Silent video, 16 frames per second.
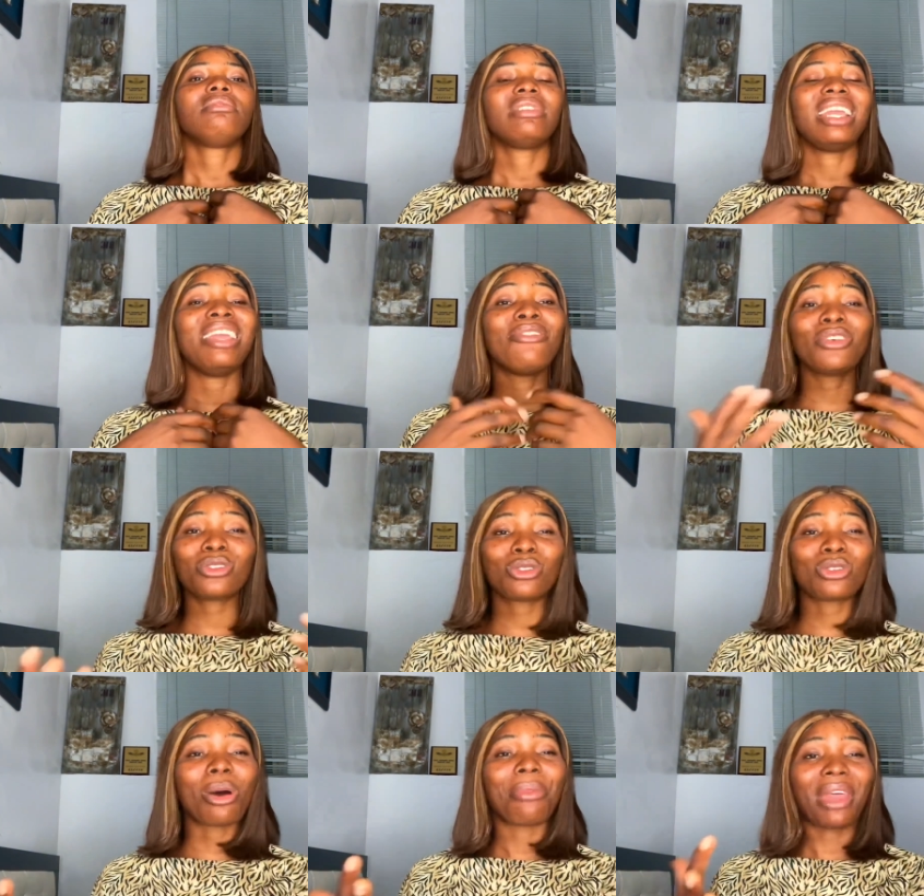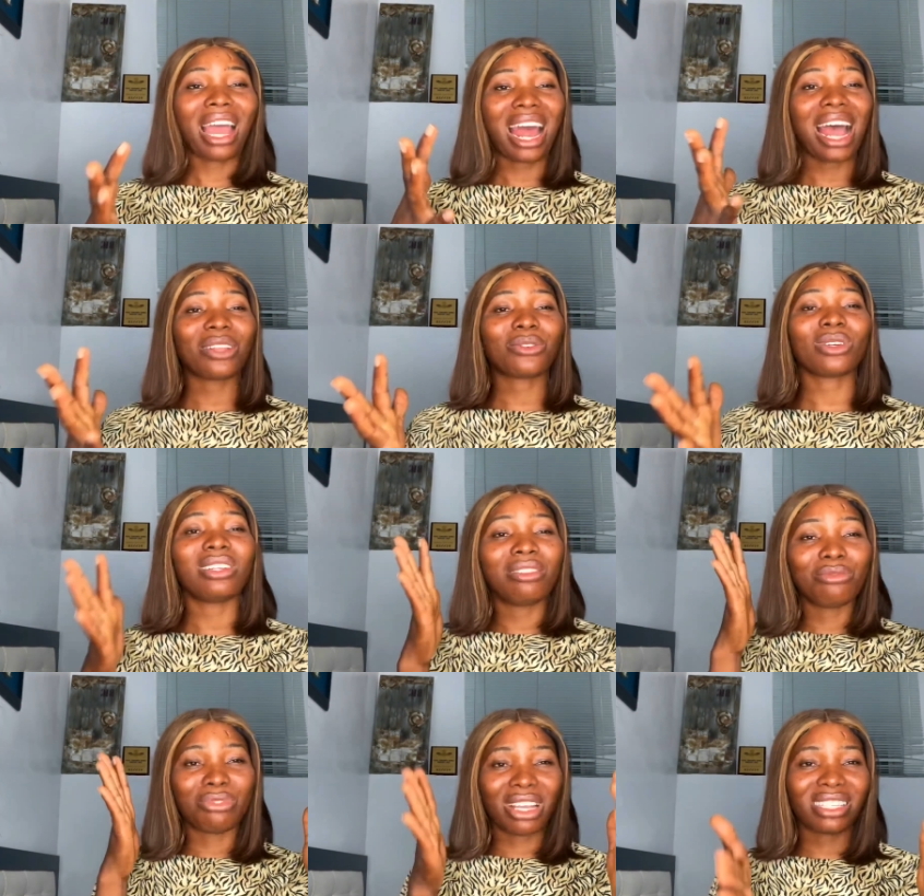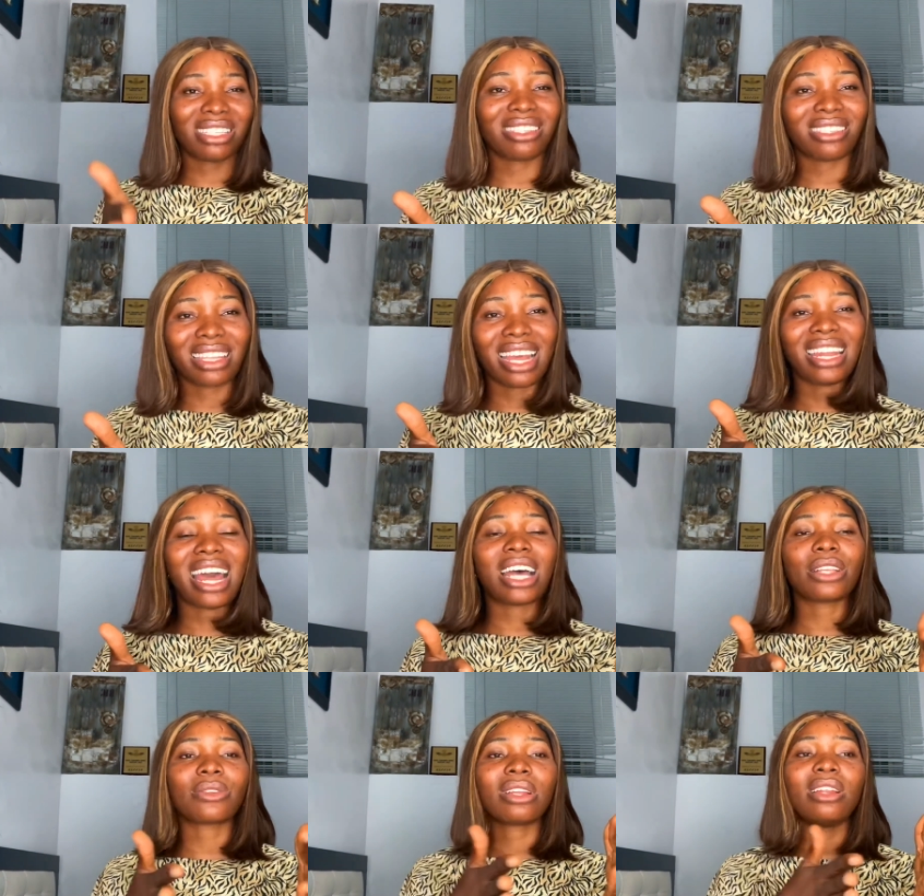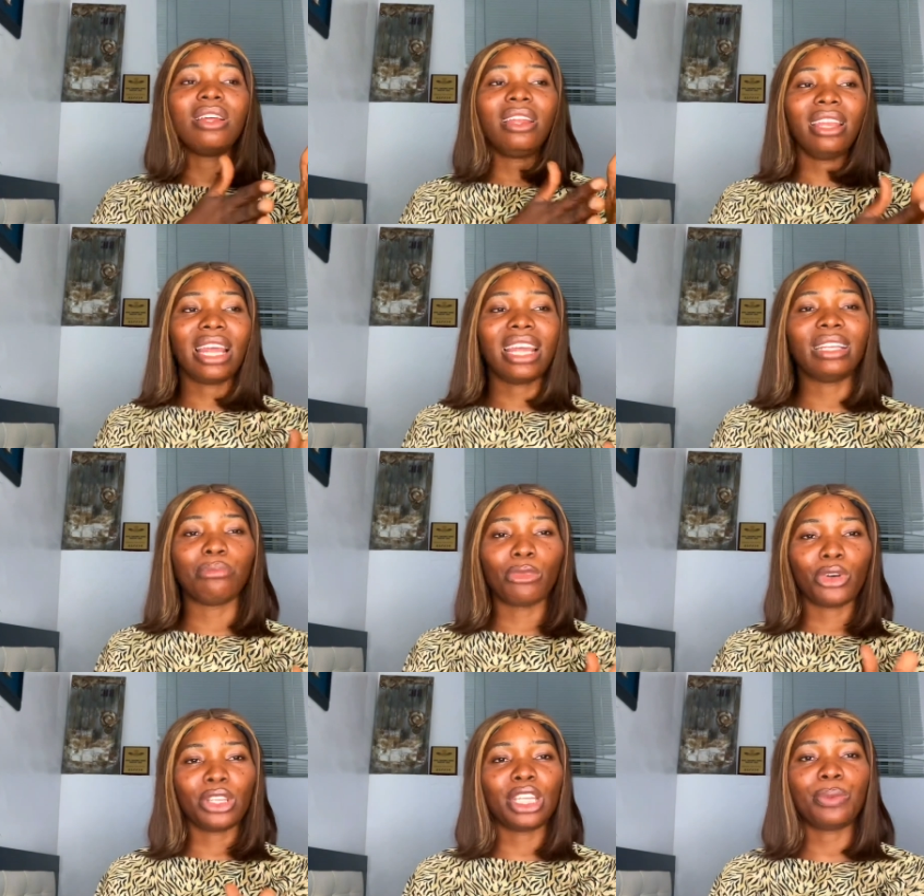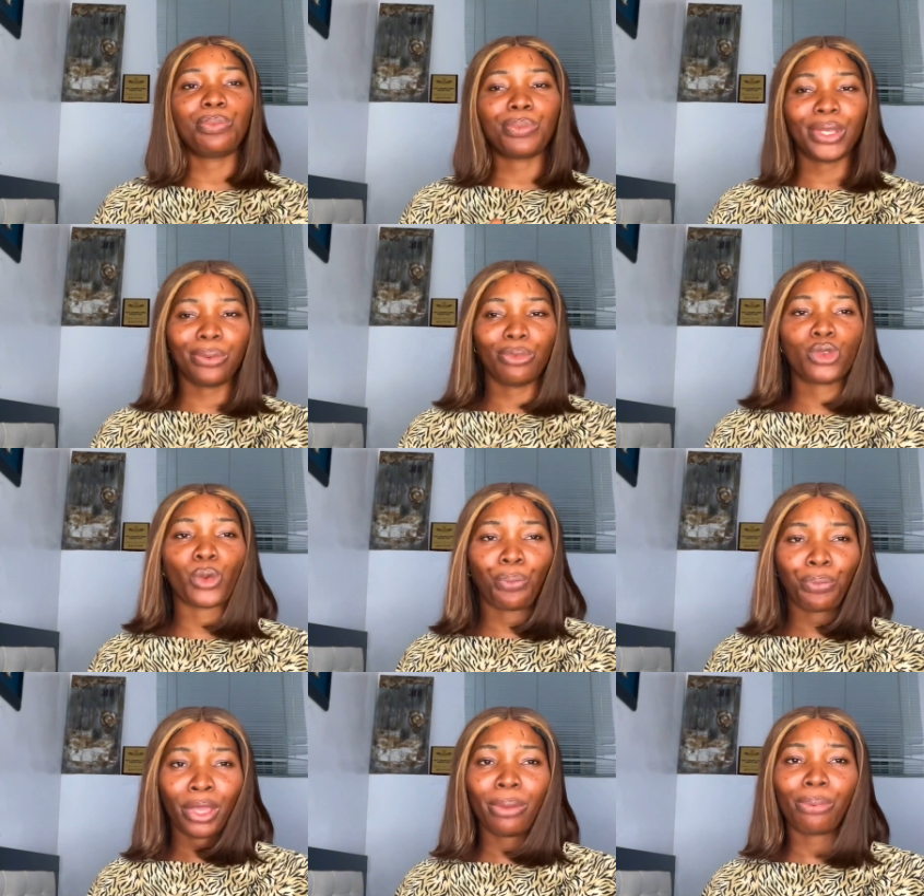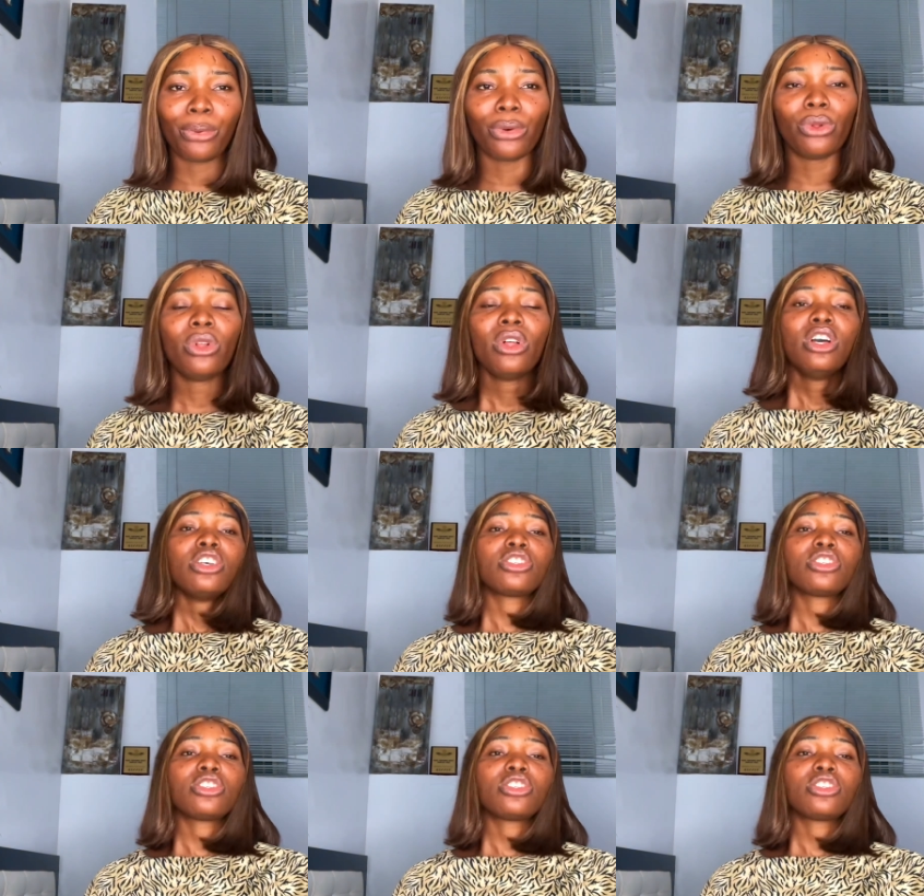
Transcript: even some that actually registered, they actually lend money to people.